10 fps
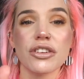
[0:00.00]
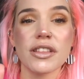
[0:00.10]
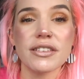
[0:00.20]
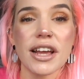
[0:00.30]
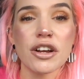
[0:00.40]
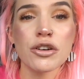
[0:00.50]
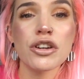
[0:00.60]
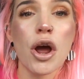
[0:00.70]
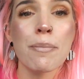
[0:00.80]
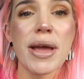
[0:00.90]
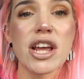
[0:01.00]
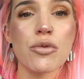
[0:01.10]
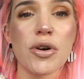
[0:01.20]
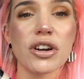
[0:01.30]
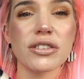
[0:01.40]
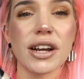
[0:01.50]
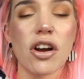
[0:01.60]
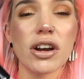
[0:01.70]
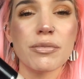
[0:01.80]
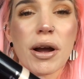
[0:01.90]
So the second makeup product I
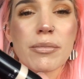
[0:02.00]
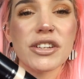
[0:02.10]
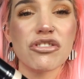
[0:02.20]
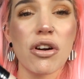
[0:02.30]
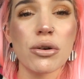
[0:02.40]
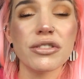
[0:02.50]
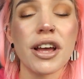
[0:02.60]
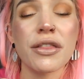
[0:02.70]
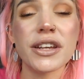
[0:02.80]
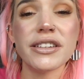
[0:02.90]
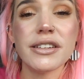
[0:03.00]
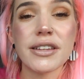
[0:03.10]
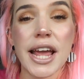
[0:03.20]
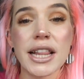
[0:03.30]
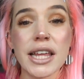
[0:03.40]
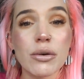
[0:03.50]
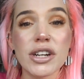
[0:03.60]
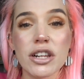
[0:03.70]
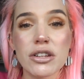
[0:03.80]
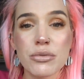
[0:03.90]
got is by Miss Rose. This is a
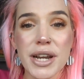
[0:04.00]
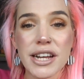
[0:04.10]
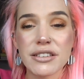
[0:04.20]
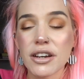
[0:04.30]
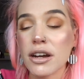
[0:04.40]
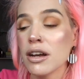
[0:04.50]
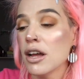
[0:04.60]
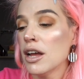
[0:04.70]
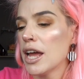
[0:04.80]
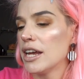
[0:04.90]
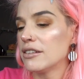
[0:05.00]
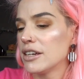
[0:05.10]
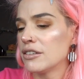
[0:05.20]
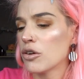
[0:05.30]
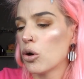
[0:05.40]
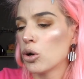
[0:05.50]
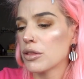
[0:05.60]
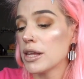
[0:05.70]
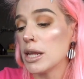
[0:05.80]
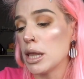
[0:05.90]
liquid illuminator. It is
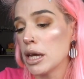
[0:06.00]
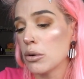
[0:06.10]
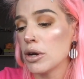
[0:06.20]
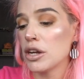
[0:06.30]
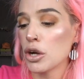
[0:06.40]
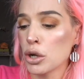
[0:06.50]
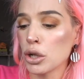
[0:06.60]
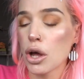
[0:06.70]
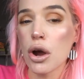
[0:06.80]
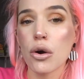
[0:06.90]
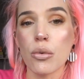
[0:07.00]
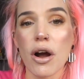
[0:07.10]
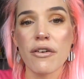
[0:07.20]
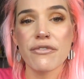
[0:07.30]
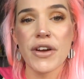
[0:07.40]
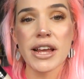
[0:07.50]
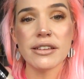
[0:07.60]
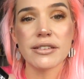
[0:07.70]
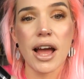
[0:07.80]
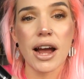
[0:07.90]
called the Liquid Glow
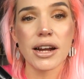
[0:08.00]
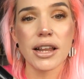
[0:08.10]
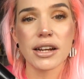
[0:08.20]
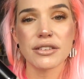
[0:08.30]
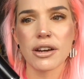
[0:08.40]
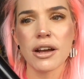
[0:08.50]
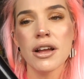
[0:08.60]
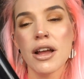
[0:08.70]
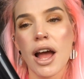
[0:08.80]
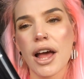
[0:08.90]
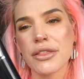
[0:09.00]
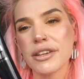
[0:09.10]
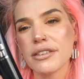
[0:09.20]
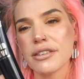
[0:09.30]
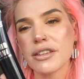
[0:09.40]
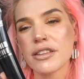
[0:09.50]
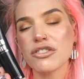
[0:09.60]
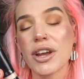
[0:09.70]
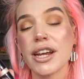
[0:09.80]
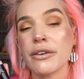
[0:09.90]
Face Highlighter. And this is in
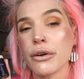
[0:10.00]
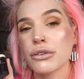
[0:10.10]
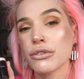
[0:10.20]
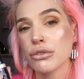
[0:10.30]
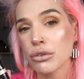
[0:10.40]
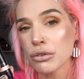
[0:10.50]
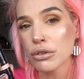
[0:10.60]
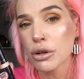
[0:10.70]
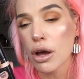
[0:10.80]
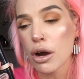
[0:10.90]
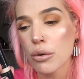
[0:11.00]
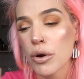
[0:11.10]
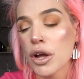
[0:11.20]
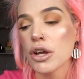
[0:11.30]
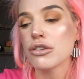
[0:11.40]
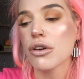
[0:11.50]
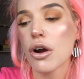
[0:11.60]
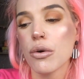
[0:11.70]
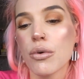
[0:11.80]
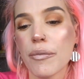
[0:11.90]
the shade Sun Glow.
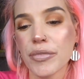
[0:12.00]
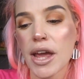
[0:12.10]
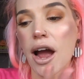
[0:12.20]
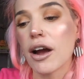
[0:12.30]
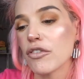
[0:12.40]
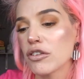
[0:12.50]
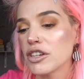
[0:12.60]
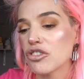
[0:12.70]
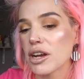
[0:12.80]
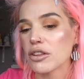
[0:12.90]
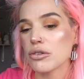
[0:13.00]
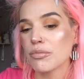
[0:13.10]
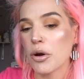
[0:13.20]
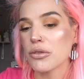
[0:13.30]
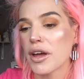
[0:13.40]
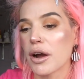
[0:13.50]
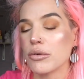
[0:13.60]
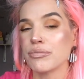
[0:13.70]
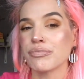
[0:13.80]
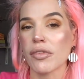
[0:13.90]
So yeah, I've already tried those both
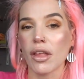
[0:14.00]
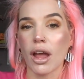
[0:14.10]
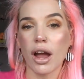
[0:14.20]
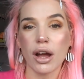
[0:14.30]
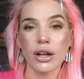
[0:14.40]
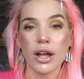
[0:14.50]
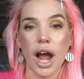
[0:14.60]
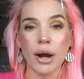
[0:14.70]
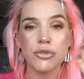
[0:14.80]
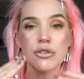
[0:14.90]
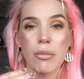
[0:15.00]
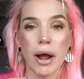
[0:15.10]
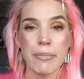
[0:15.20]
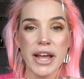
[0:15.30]
out. I'm doing my